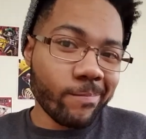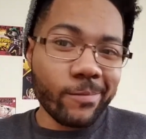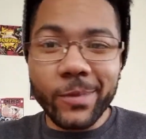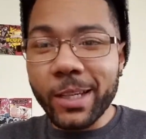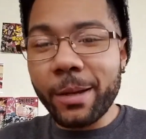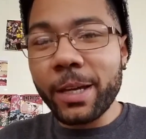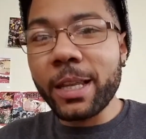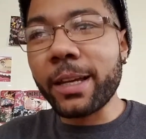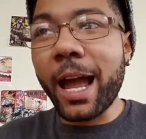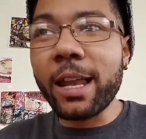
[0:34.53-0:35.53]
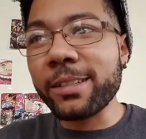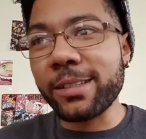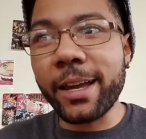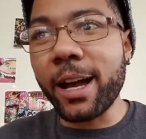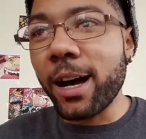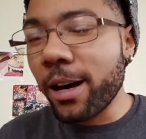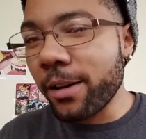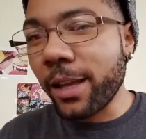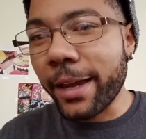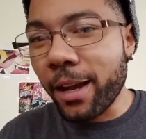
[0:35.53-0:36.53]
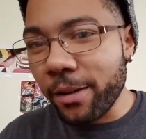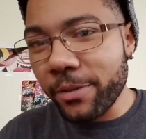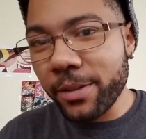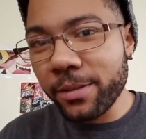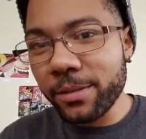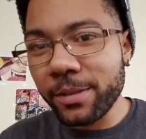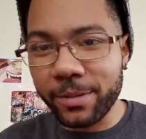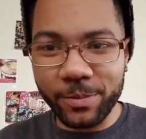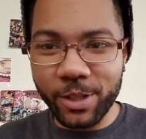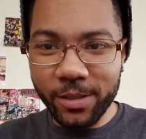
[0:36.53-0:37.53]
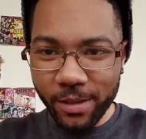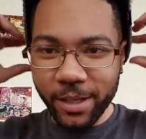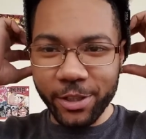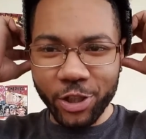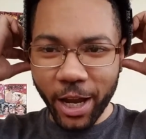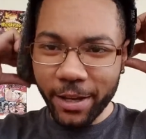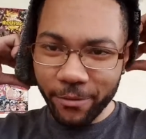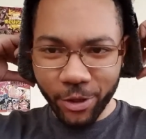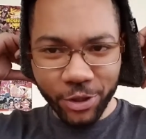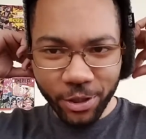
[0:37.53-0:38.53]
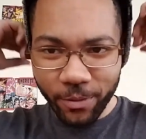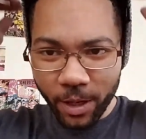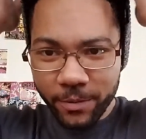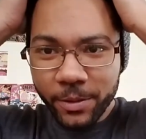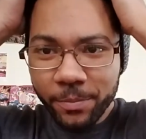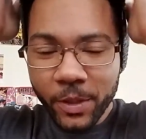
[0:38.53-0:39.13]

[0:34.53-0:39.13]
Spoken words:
Yeah, it kind of looks like a like oven, just a giant version of oven.